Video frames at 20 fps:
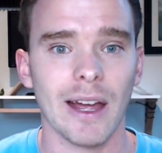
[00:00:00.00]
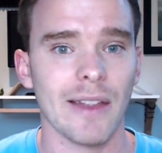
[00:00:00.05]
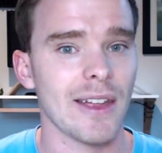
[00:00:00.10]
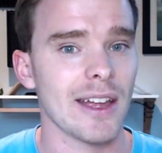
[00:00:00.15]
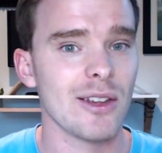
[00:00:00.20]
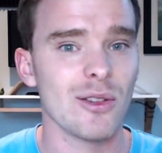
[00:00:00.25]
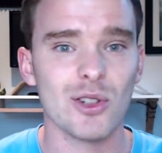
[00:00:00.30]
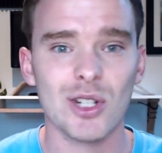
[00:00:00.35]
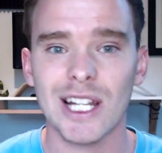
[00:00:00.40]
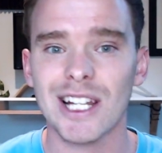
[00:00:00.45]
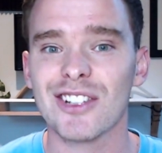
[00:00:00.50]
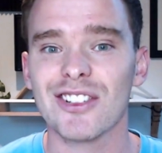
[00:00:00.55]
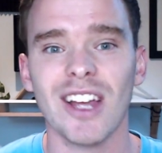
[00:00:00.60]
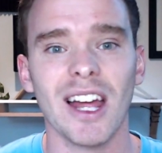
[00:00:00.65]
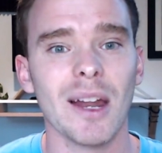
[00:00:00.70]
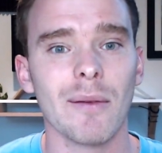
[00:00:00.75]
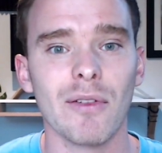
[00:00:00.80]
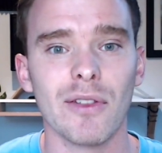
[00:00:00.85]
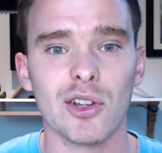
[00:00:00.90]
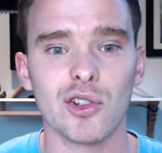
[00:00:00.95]
They usually
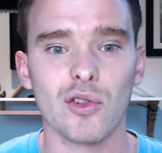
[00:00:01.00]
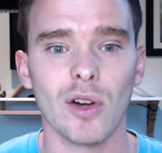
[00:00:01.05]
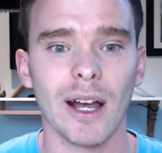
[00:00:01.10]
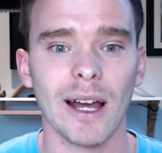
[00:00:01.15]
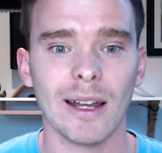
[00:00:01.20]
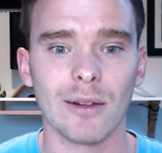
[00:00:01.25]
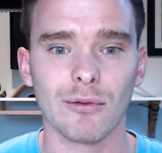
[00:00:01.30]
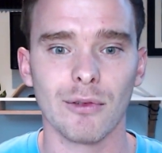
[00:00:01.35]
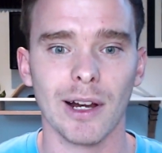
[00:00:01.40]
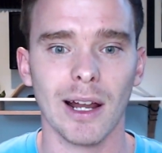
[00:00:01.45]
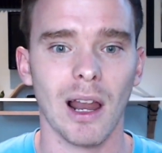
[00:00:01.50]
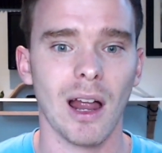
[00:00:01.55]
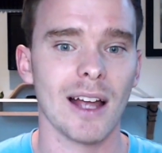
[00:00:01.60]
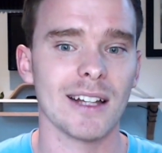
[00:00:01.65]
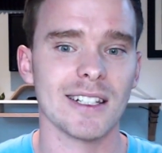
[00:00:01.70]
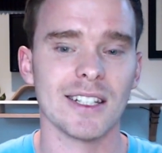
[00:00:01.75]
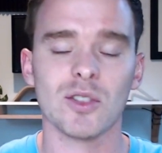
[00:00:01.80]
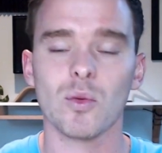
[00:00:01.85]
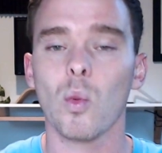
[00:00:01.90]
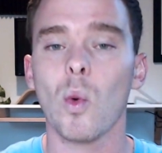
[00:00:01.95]
sign up for the trial and
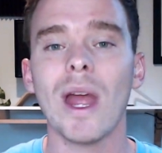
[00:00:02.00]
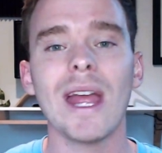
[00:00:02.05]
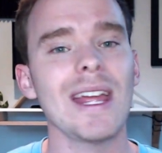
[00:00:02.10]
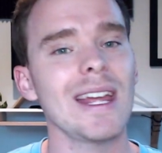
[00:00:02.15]
realize it's way